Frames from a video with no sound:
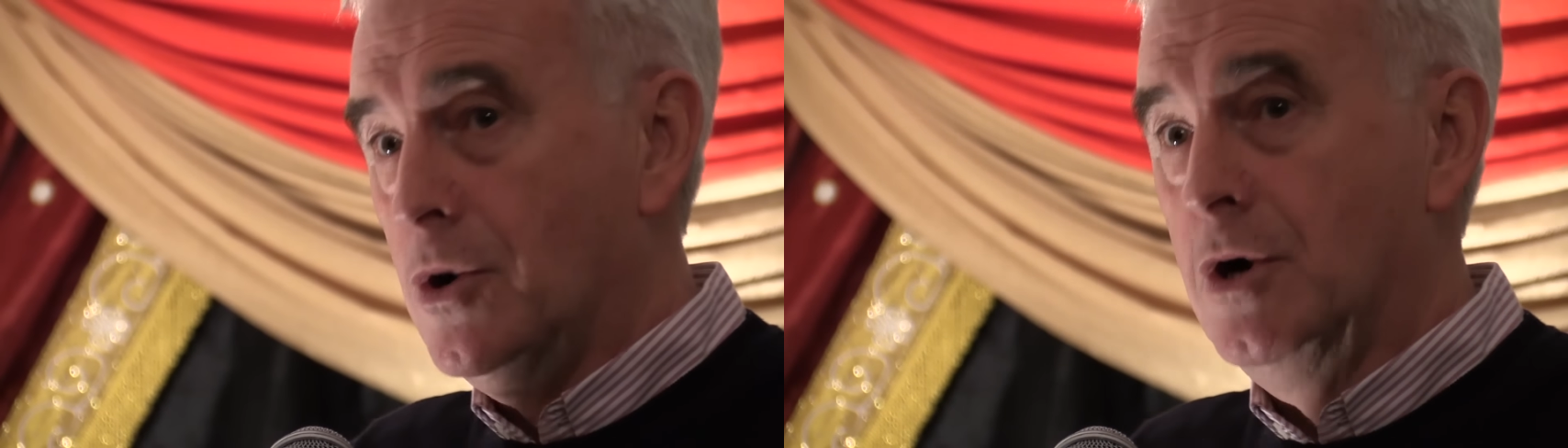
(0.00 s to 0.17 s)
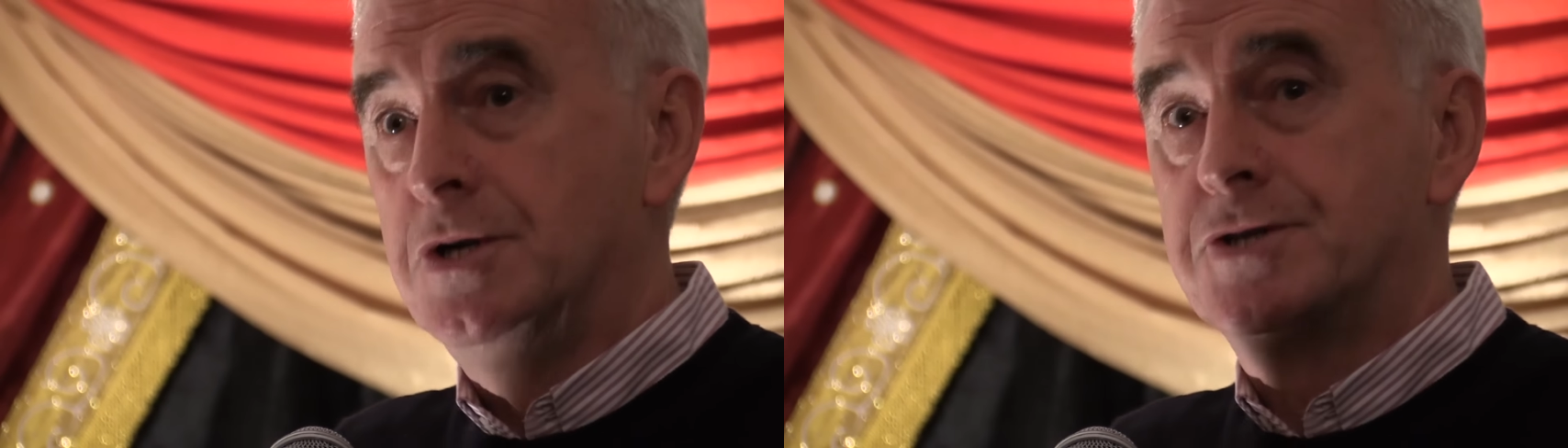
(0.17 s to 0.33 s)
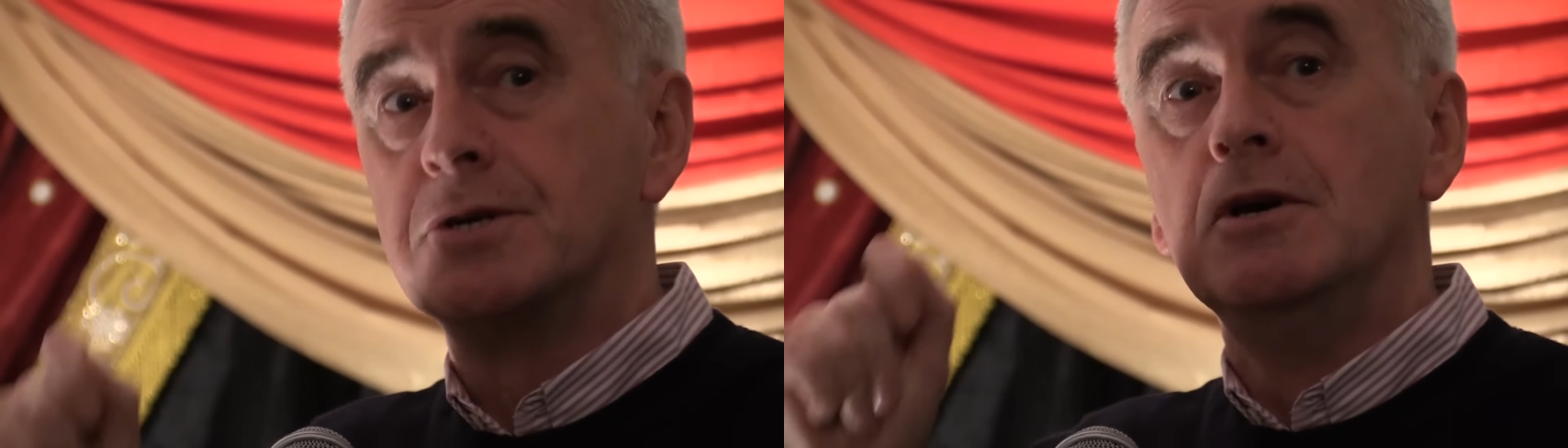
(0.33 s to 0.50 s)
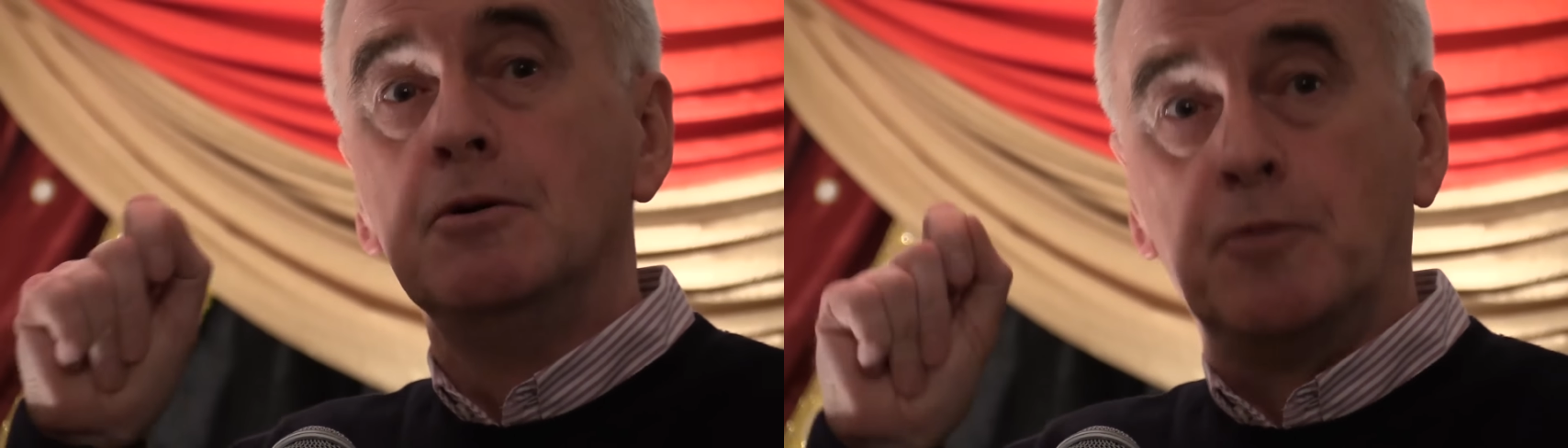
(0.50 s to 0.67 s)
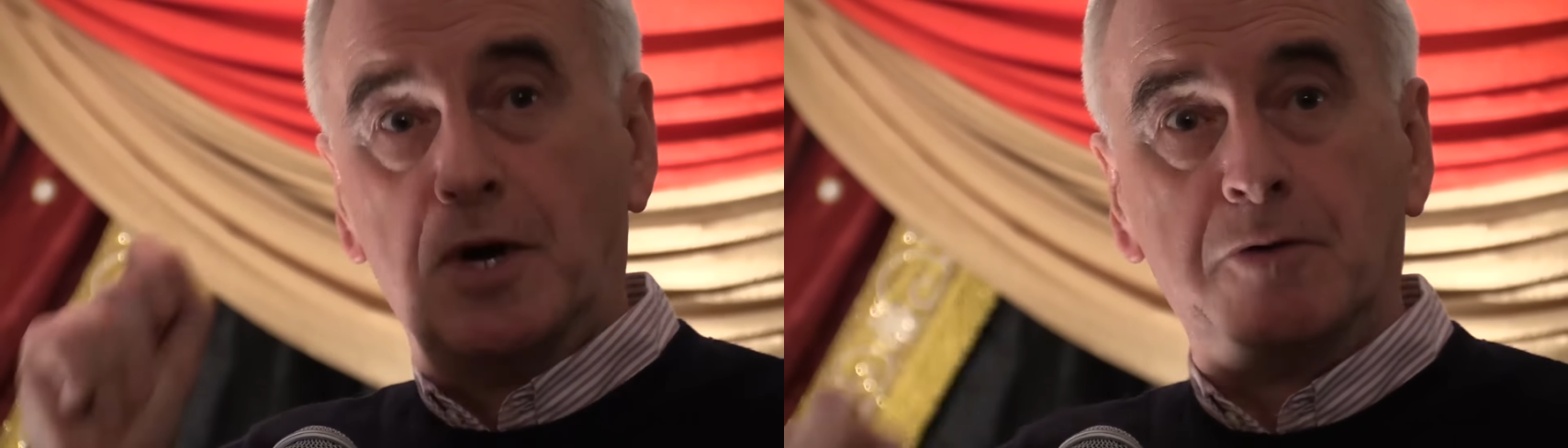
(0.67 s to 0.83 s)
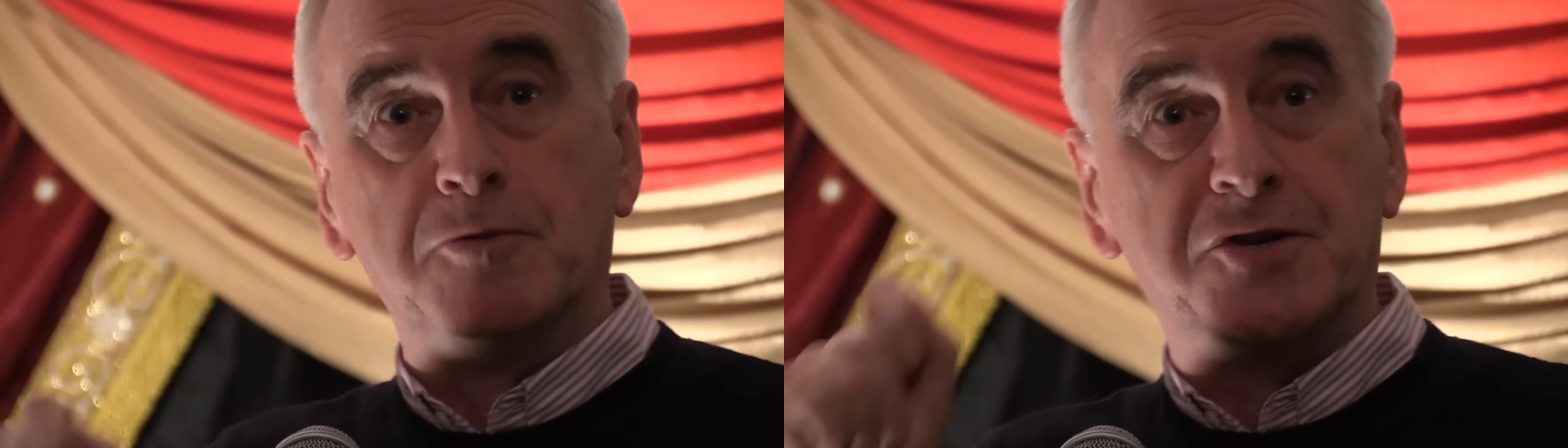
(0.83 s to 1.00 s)
was
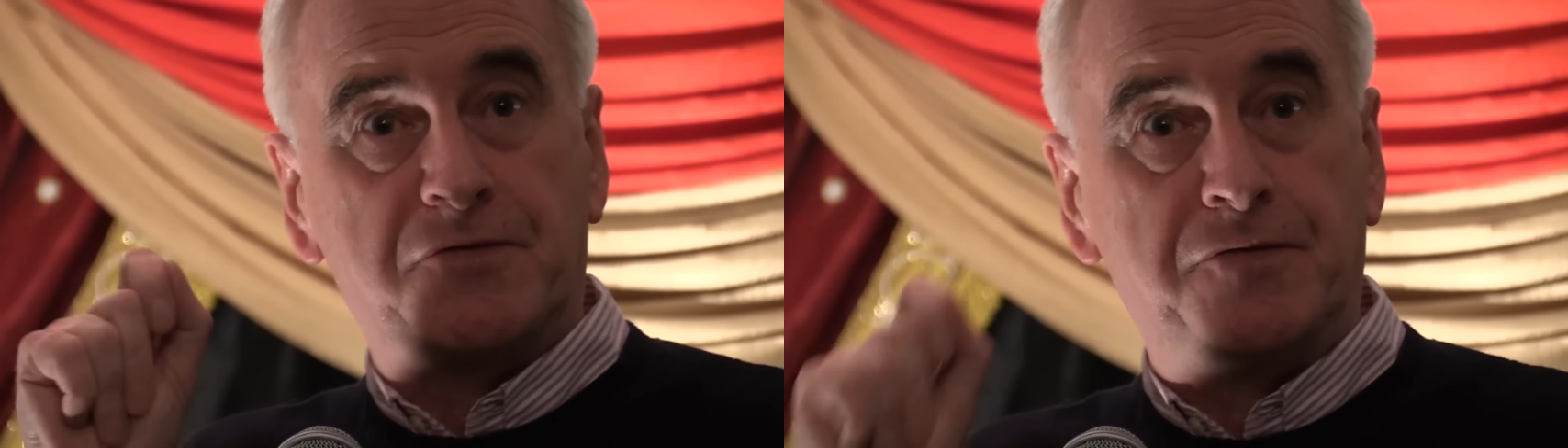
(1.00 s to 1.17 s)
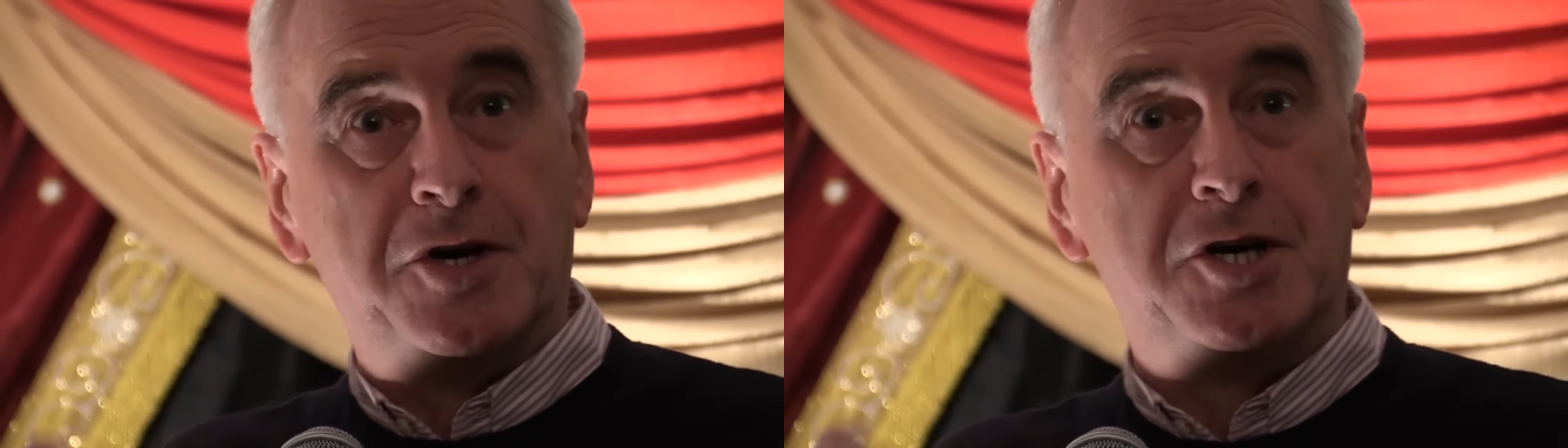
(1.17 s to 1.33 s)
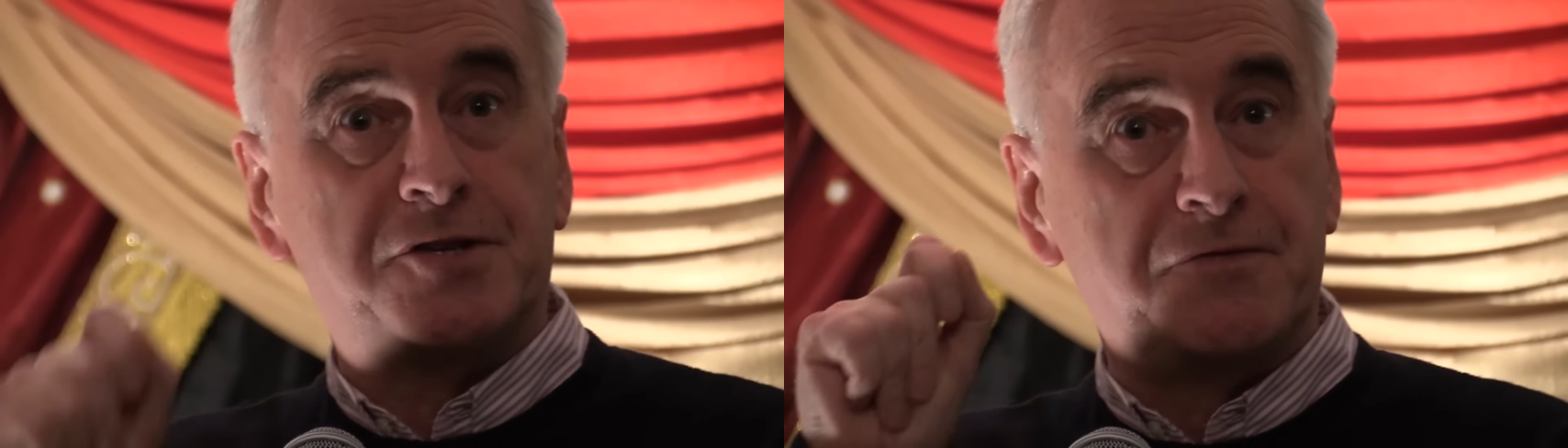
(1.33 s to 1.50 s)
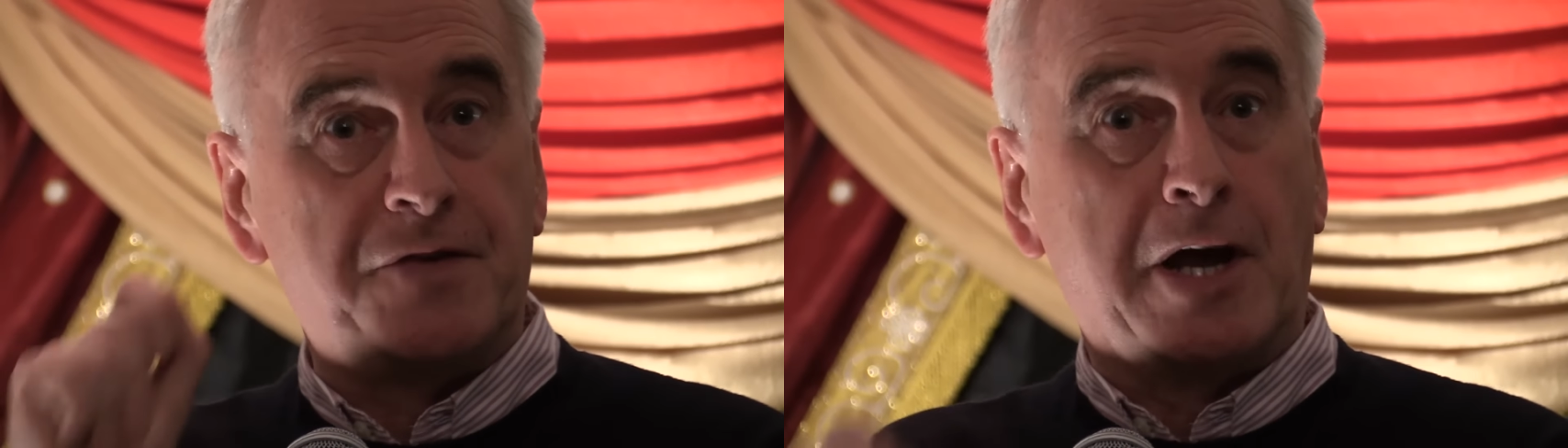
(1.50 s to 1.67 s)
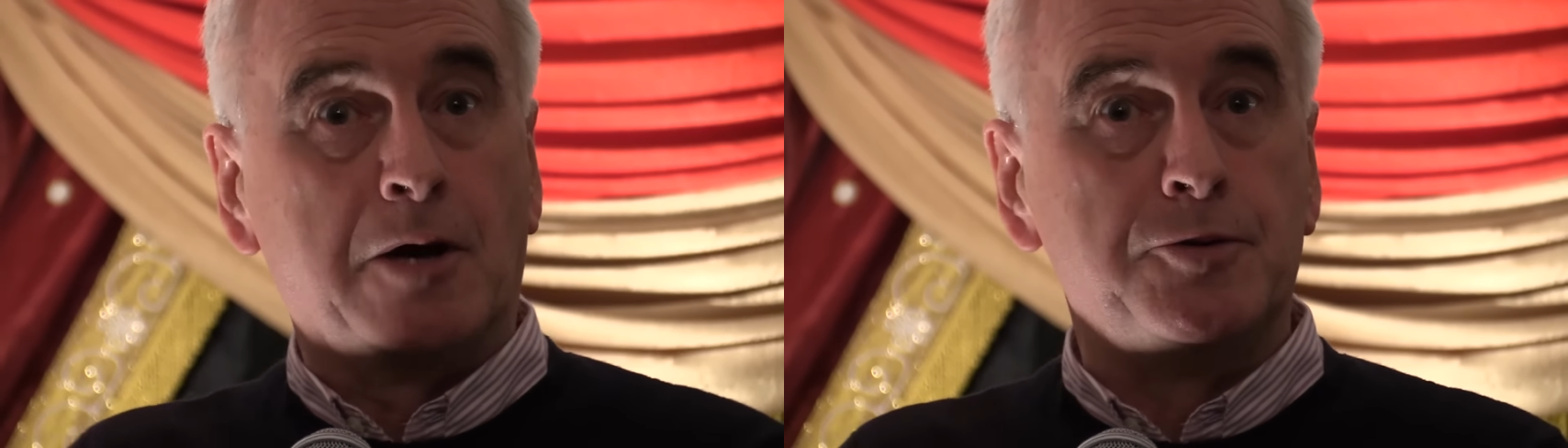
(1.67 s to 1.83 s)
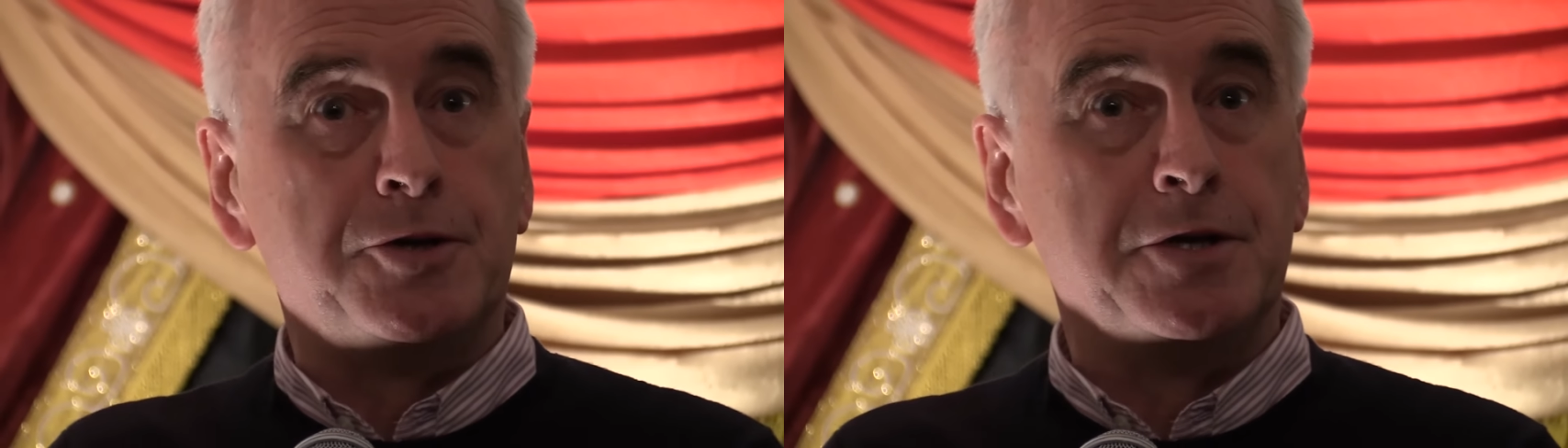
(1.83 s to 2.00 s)
when it was first
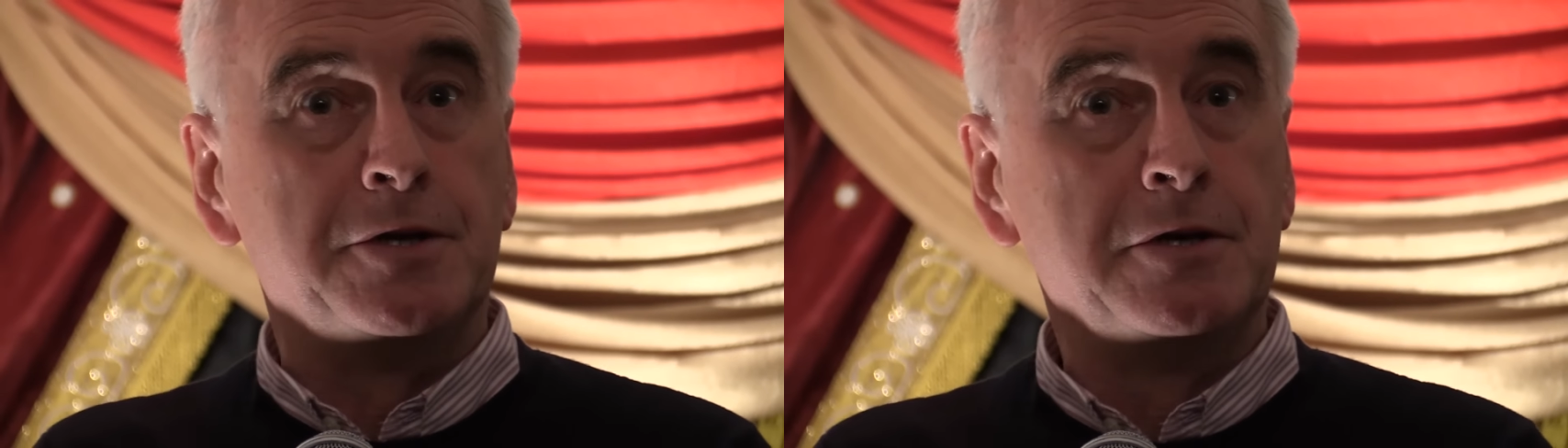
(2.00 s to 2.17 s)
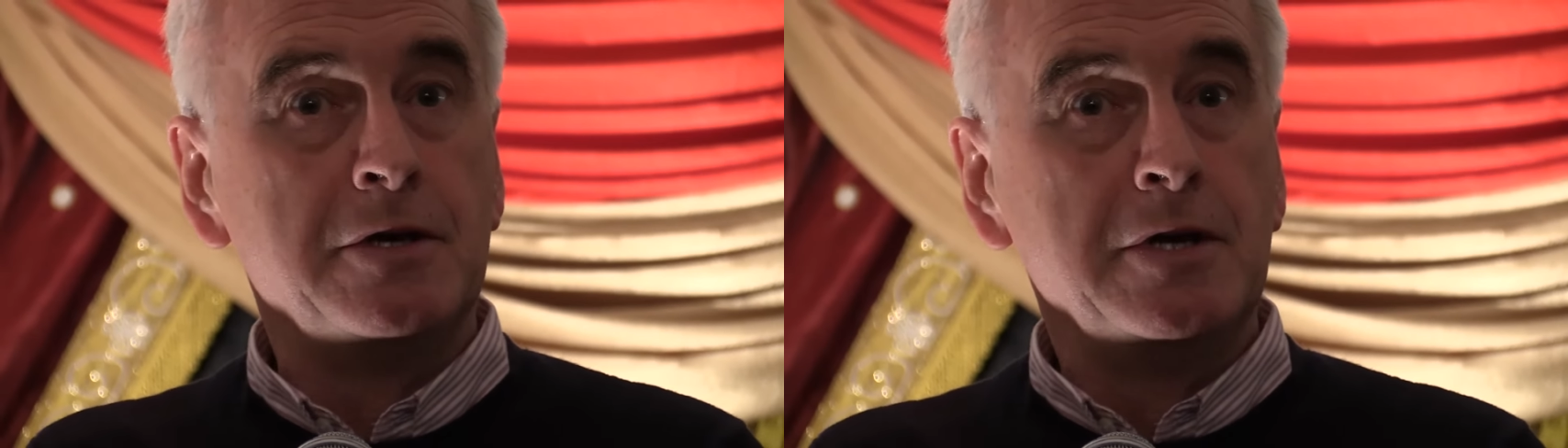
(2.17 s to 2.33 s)
founded.